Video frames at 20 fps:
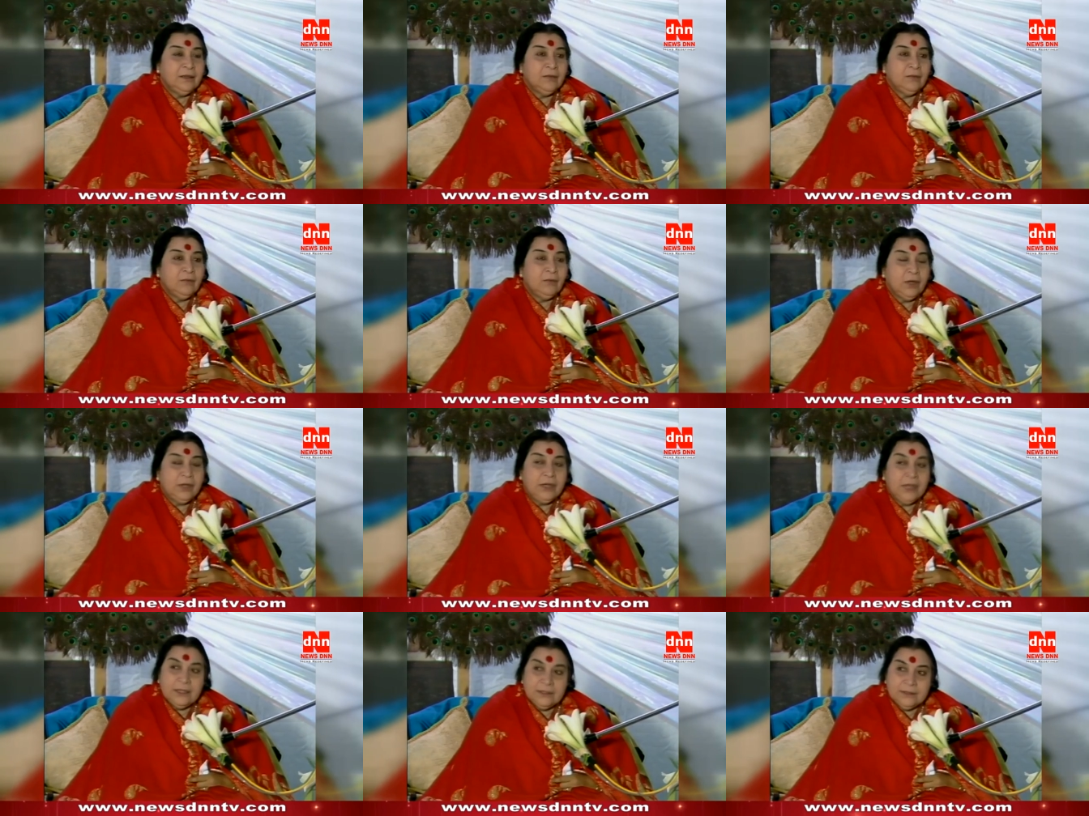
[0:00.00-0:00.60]

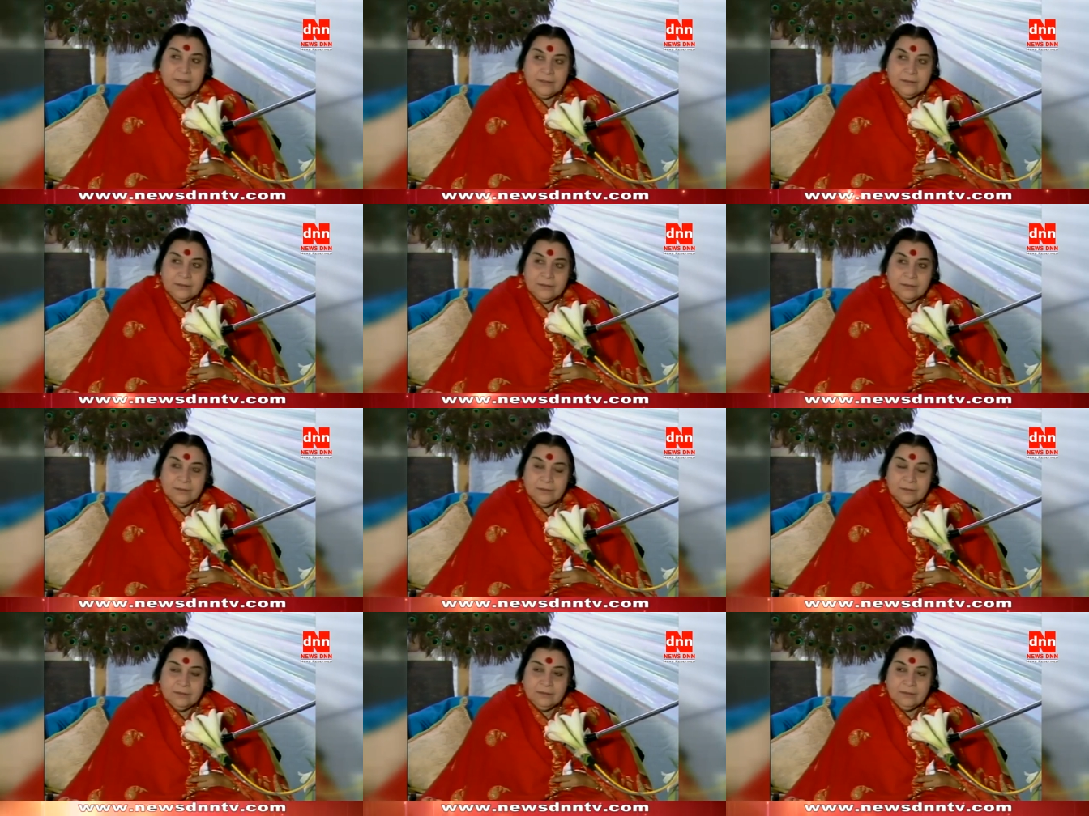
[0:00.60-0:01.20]
What else?
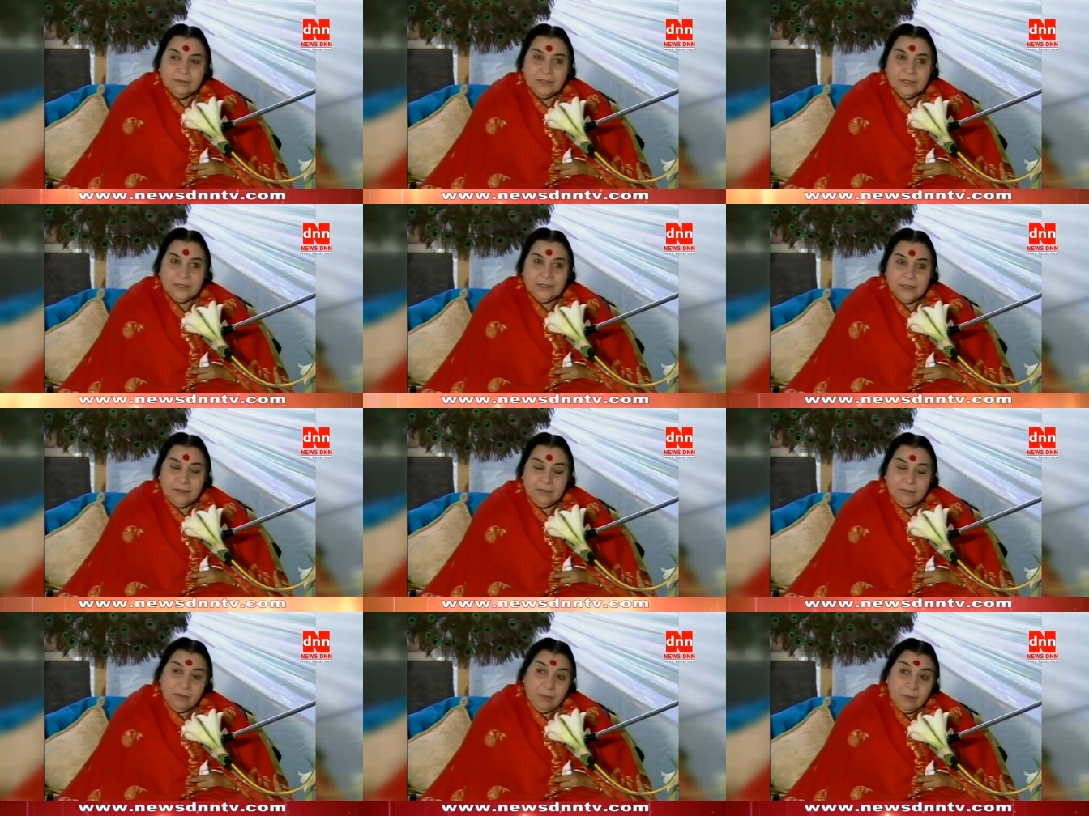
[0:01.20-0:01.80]
They
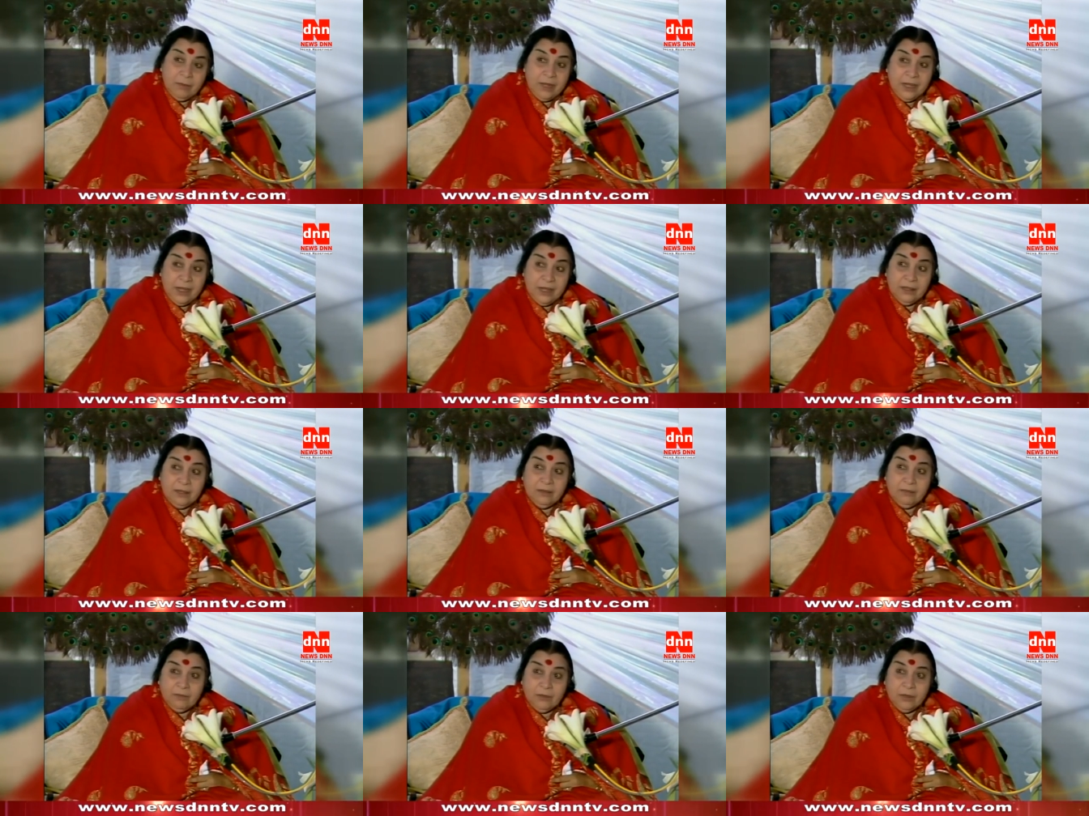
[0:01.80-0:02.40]
said from any
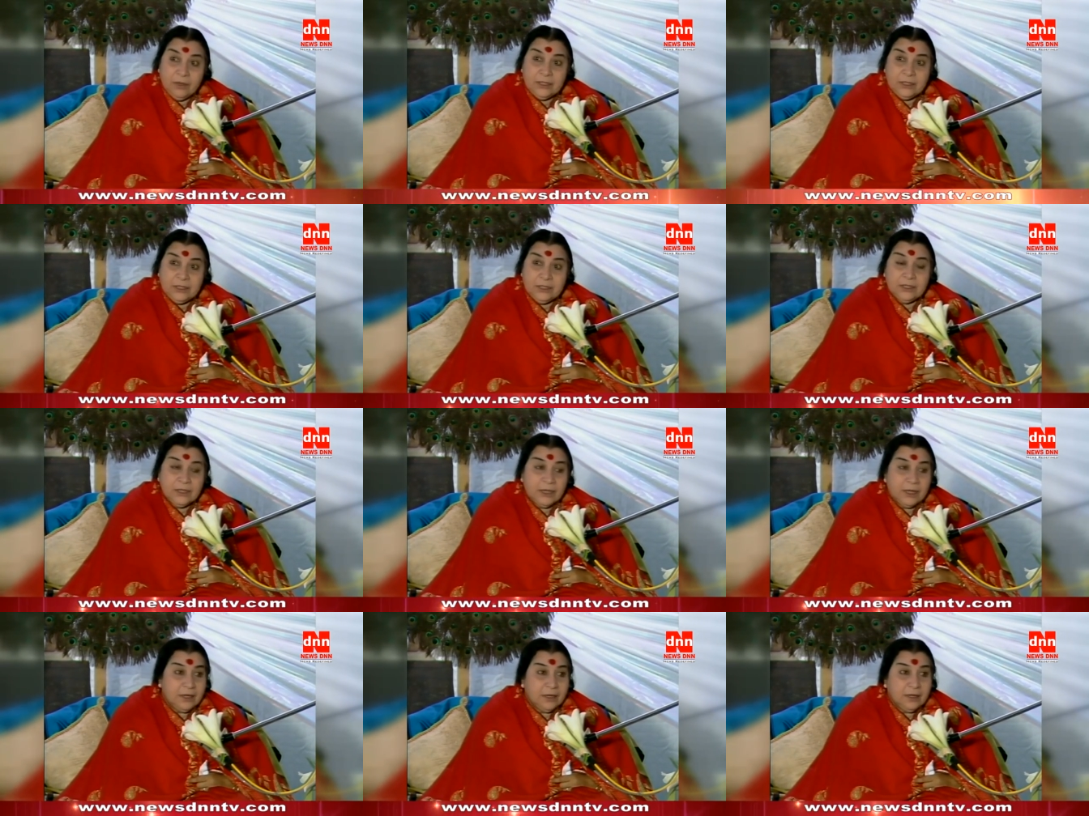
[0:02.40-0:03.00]
other forest
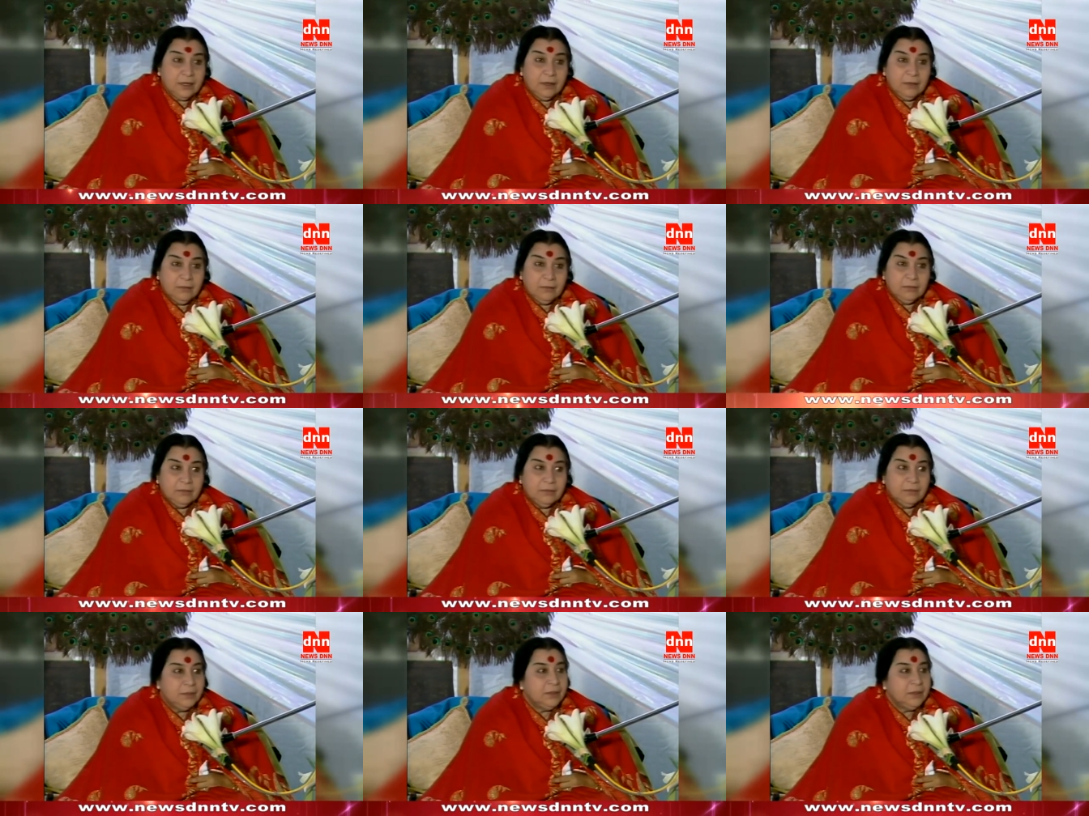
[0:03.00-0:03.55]
it can come.